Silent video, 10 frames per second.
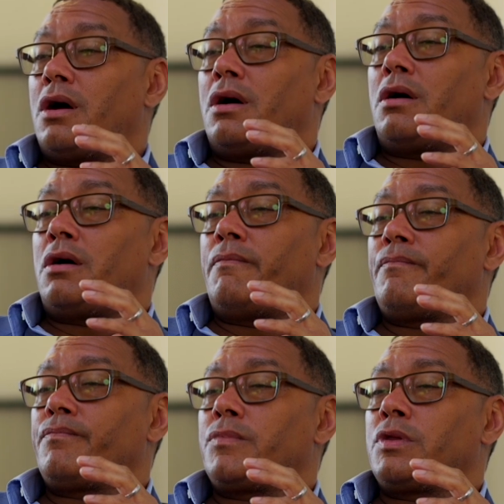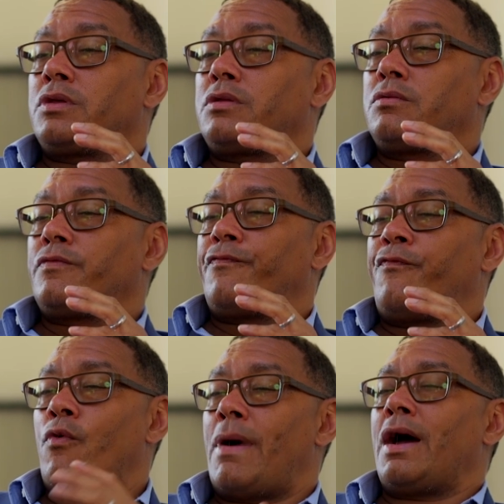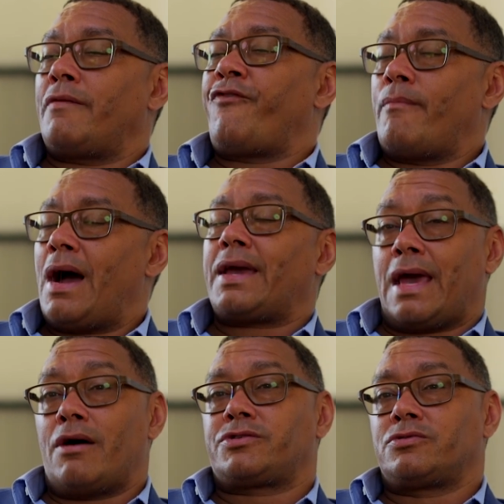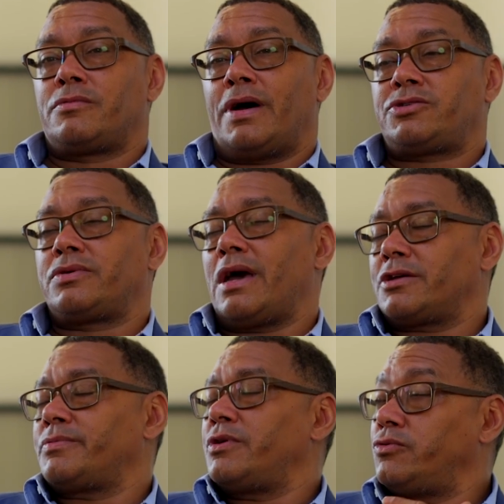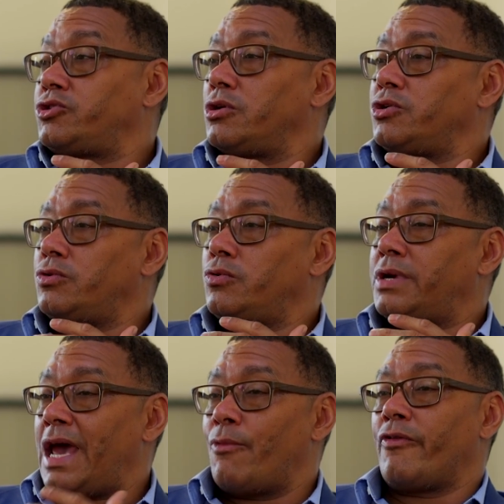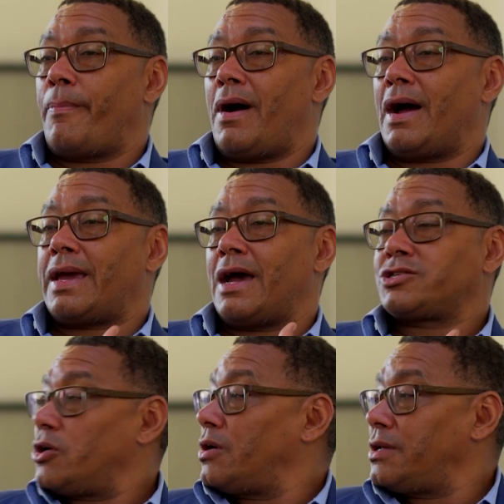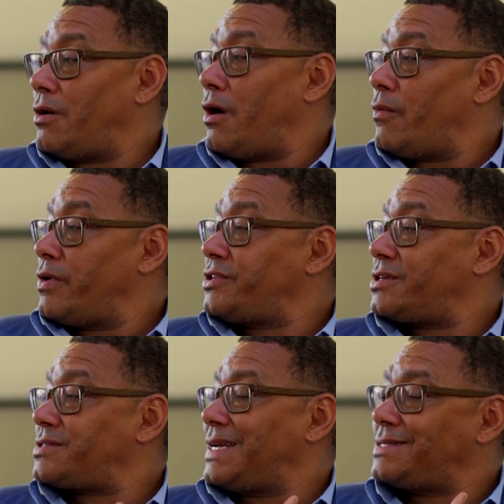for my counsel, my 2 counselors who came on the podcast early on with just a